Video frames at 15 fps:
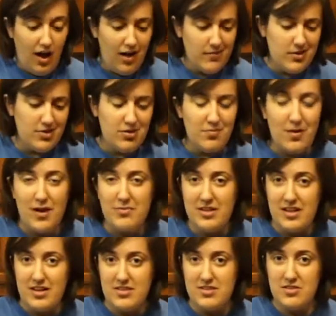You could probably
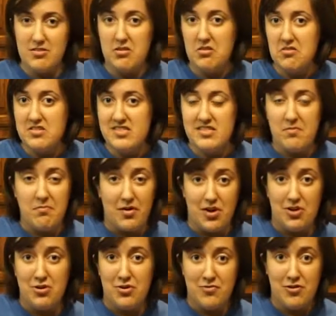also use
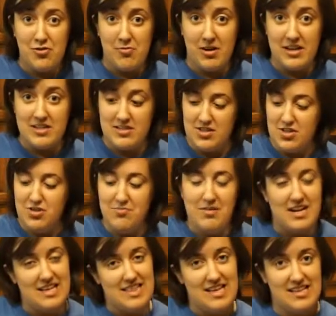butter if you wanted to, but
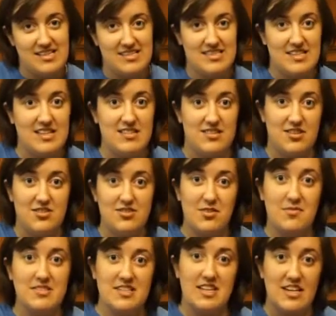I think this is easier, so I'm
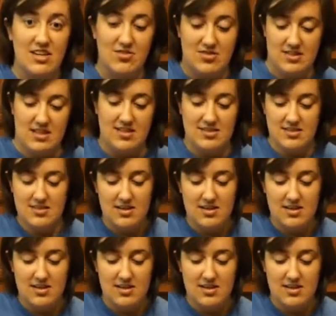just going to use this.